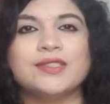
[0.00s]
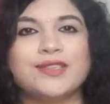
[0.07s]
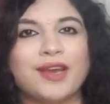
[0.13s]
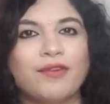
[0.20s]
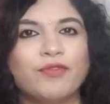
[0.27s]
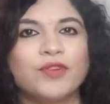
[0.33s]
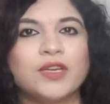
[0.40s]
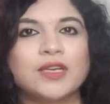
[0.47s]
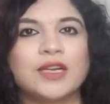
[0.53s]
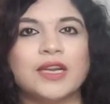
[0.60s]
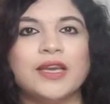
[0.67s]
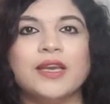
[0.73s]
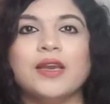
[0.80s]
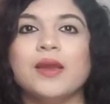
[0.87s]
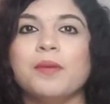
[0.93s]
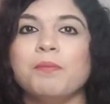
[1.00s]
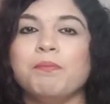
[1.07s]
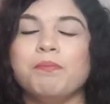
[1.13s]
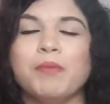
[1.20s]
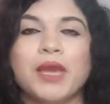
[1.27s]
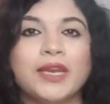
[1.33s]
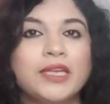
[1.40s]
Definitely,
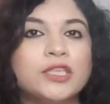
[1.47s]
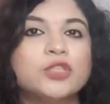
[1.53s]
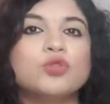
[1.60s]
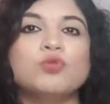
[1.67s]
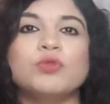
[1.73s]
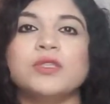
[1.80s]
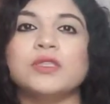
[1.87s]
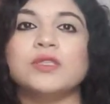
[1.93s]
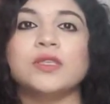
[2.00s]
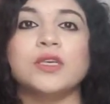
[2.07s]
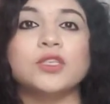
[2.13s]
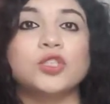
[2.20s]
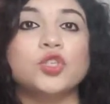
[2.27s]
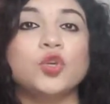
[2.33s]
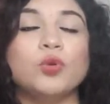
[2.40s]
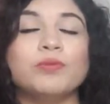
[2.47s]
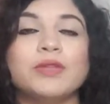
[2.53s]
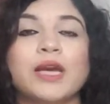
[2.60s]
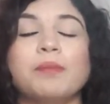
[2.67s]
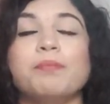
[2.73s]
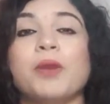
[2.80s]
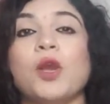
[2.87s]
many students assume
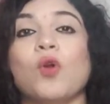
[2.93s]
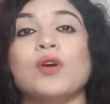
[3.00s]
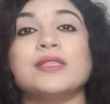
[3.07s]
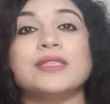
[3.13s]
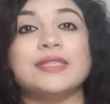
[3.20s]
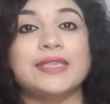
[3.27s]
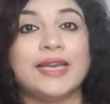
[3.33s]
that because